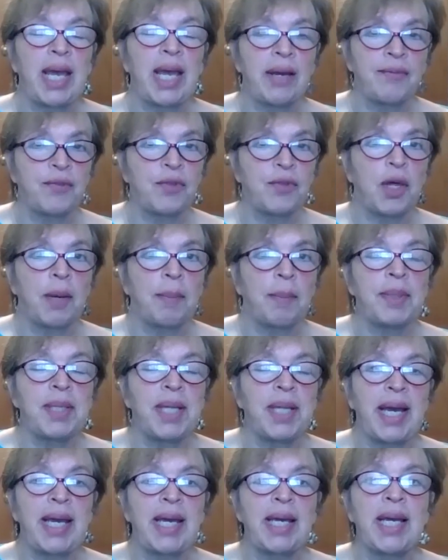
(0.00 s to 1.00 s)
If they are
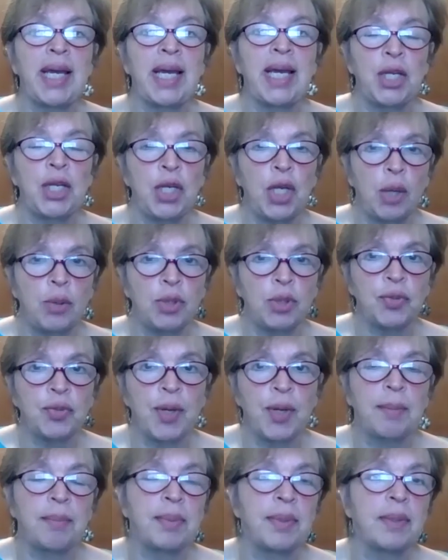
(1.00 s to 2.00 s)
playing in no
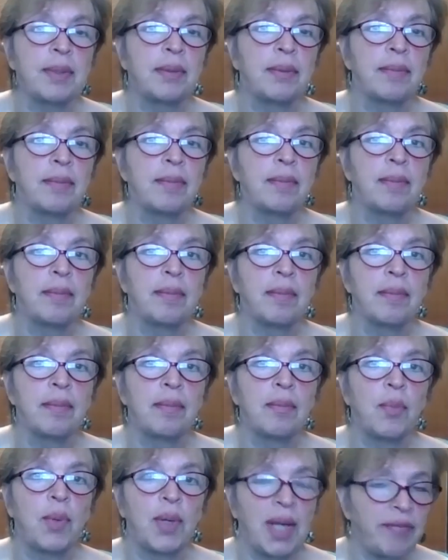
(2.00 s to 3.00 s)
trump,
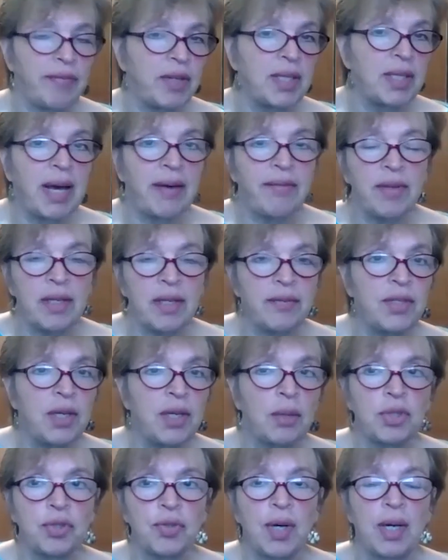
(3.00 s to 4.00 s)
whatever level of
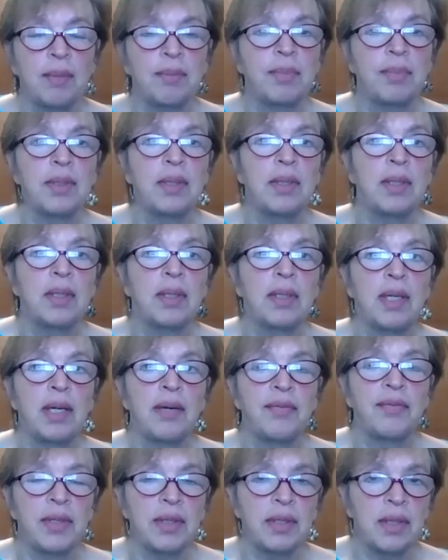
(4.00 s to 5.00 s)
no trump,
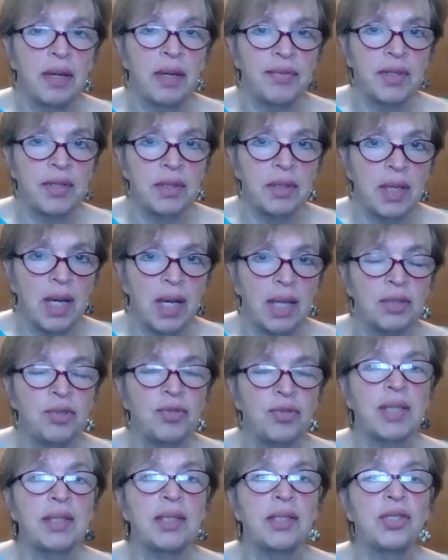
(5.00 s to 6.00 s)
if the, if the
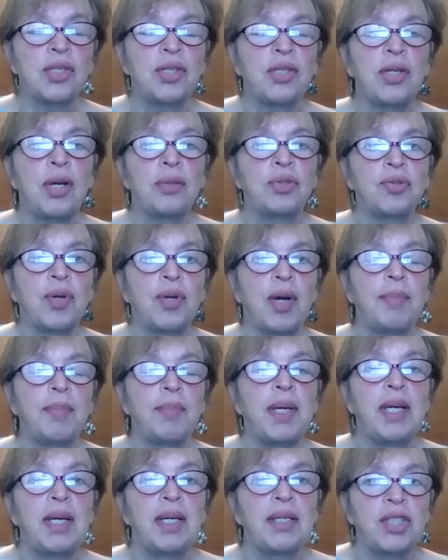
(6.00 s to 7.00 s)
contract is in no
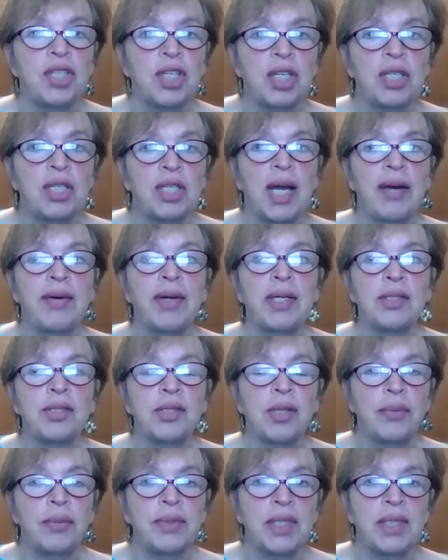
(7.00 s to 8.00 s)
trump, declarer
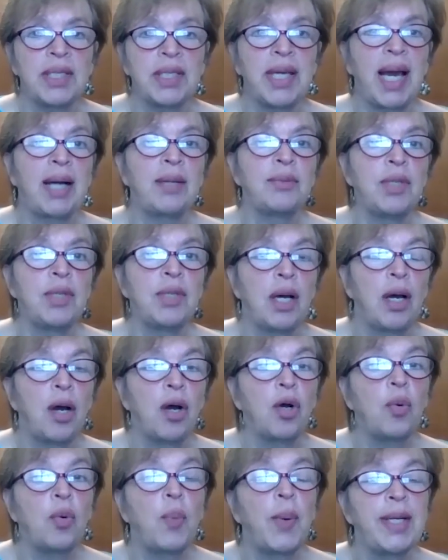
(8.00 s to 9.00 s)
is going to count
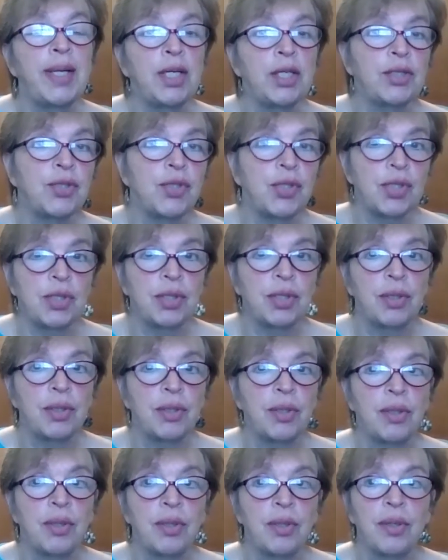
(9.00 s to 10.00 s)
her winners,
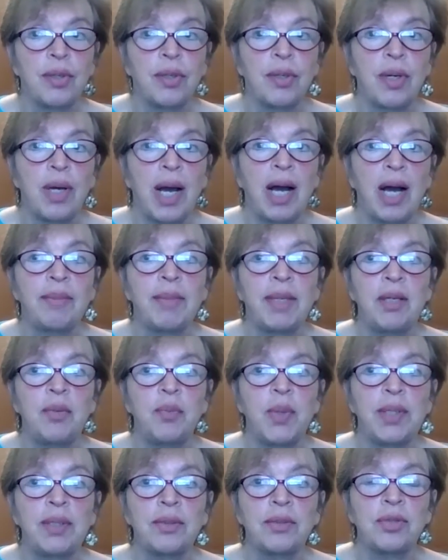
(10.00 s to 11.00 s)
how many
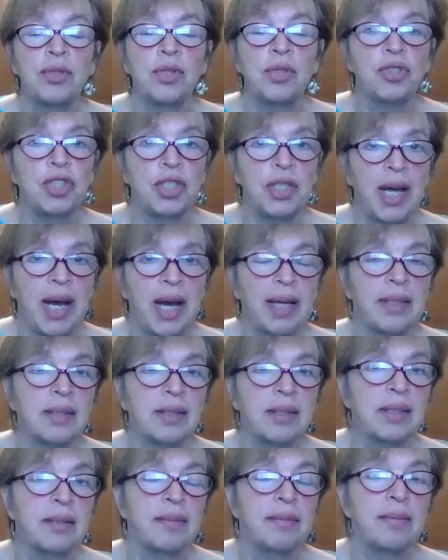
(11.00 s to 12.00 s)
winners she
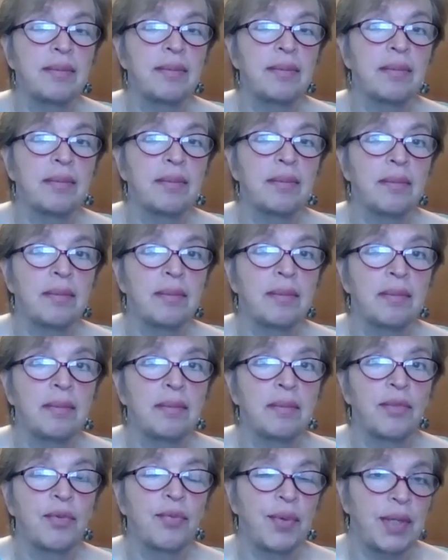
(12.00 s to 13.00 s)
has.
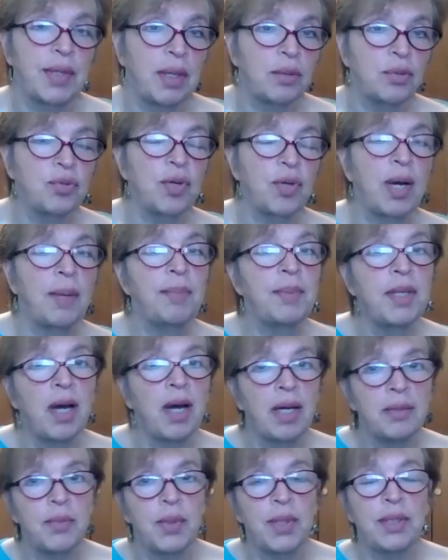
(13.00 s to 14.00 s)
Three no trump,
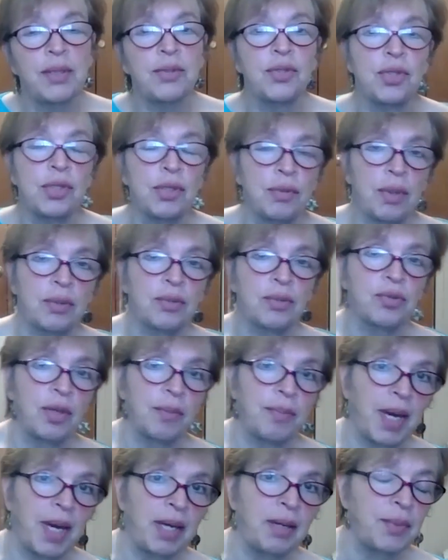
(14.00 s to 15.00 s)
nine winners, two no
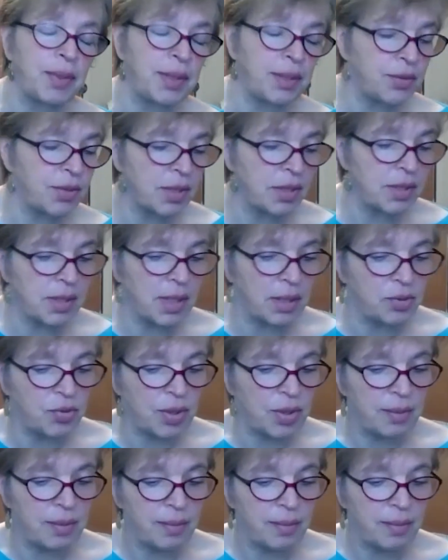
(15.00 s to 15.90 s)
trump, eight winners, etc.